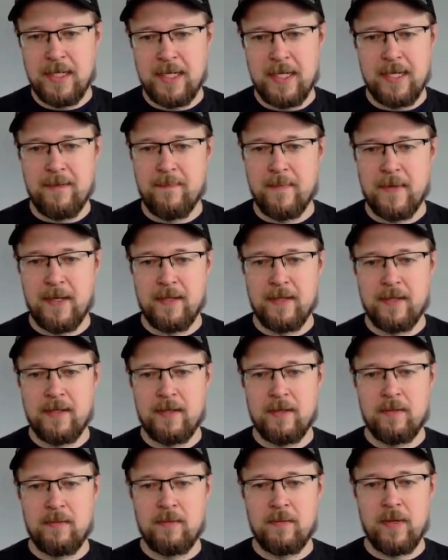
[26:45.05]
I
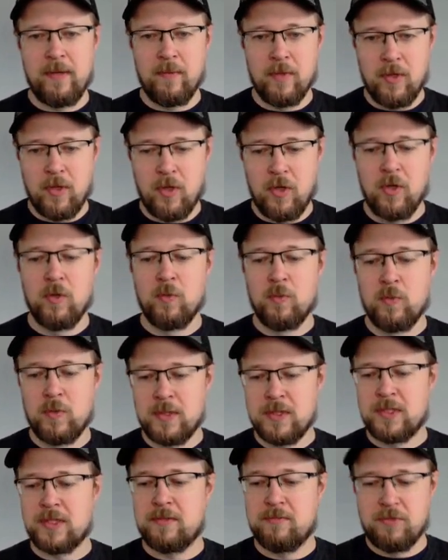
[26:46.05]
will
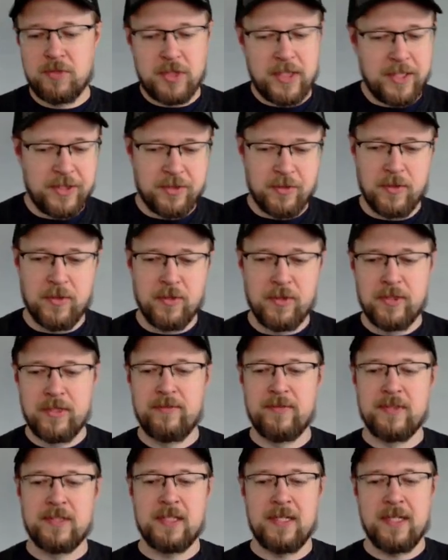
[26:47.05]
always change the
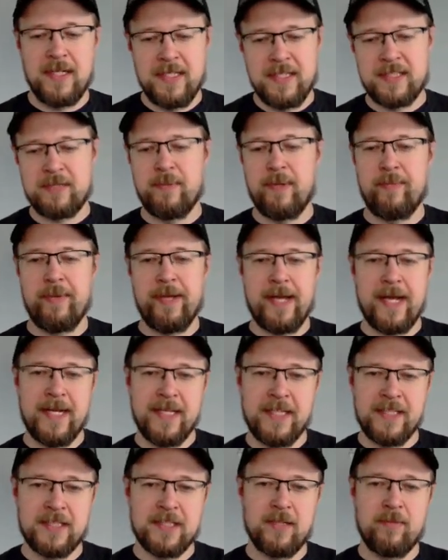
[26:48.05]
order of slides, maybe
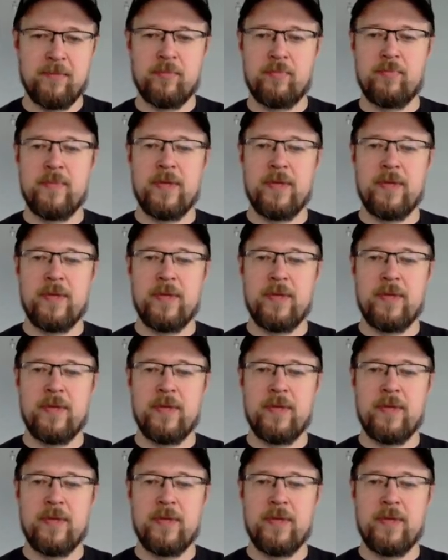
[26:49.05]
hide some,